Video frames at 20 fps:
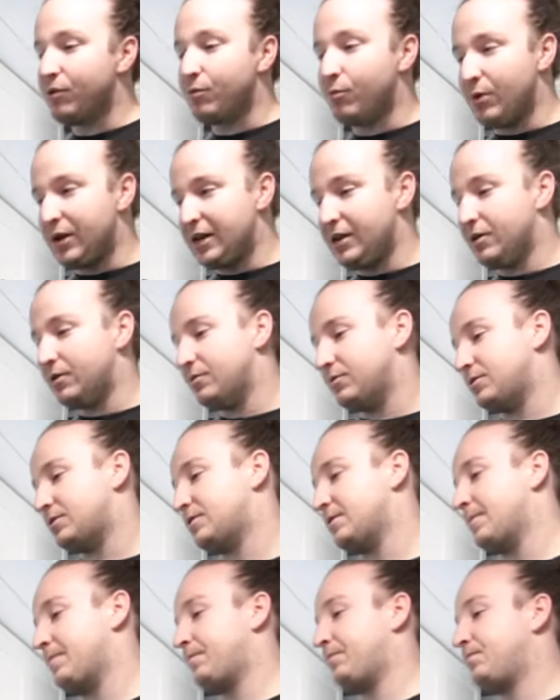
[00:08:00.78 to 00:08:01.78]
with
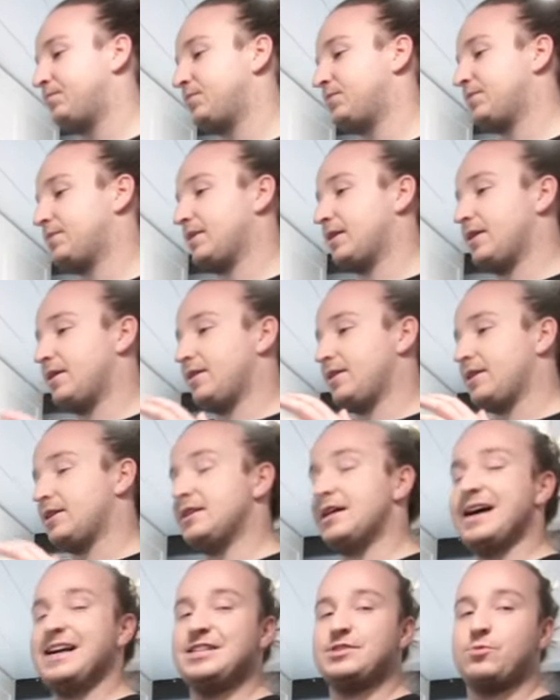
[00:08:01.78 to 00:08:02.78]
windows.
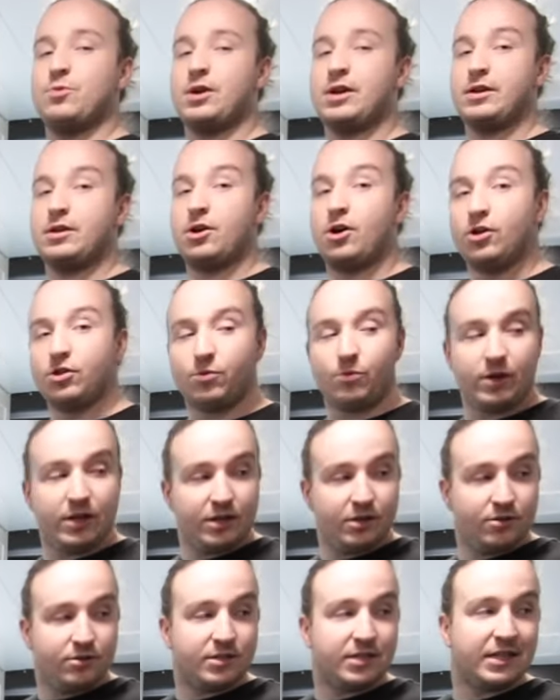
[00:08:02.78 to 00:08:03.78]
Clients wanted all the
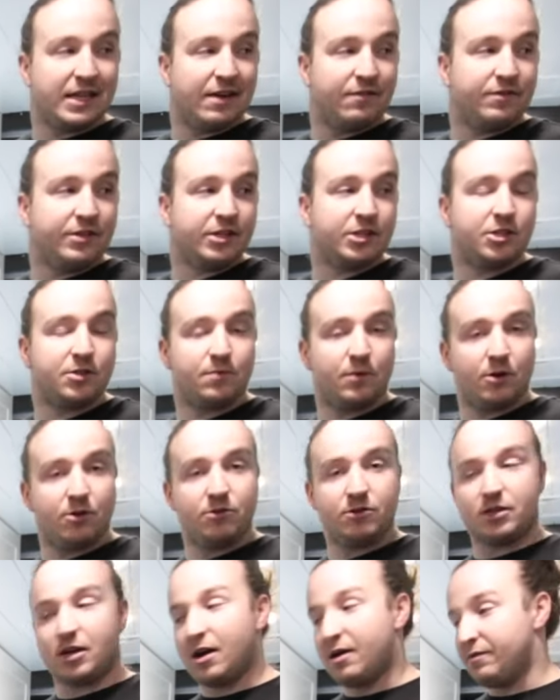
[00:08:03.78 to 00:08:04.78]
windows left
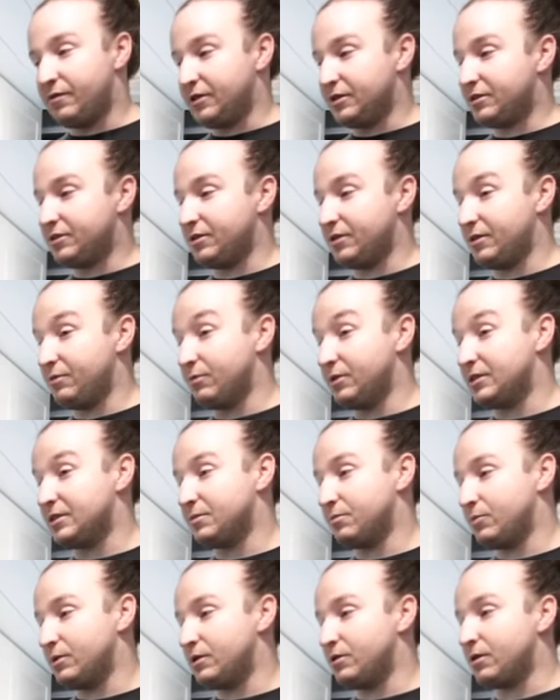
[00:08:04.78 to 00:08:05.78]
exposed, obviously with
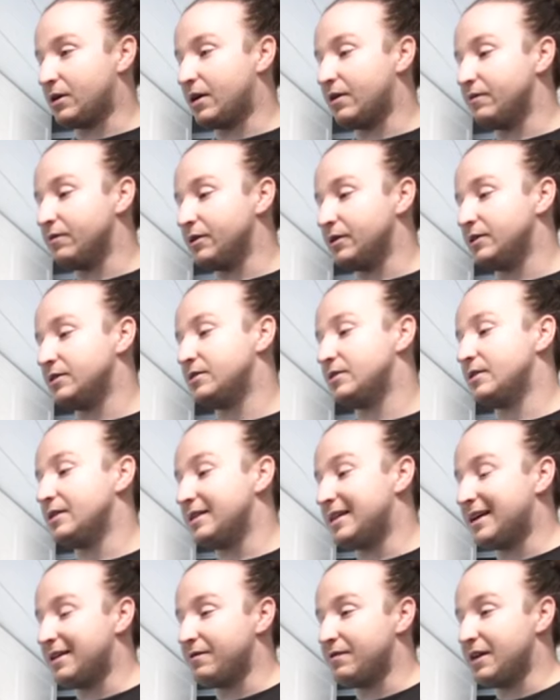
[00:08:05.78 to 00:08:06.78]
some window coverings
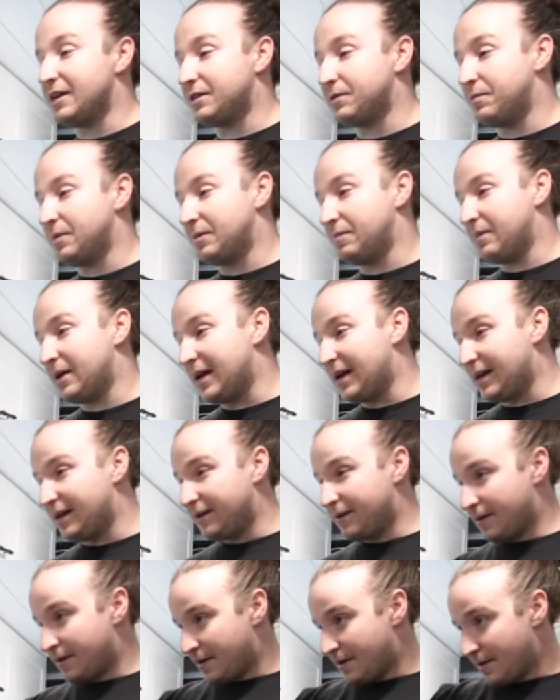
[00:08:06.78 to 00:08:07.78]
that have yet to been made.